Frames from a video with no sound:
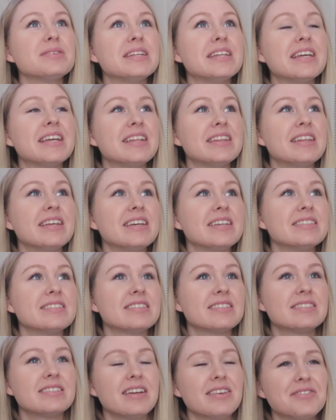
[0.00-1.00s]
we need this.
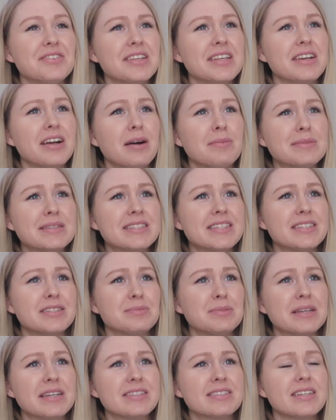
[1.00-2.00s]
It's not really common sense
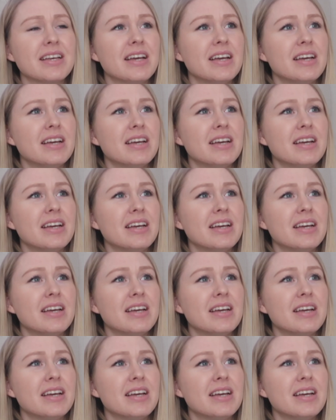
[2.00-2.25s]
because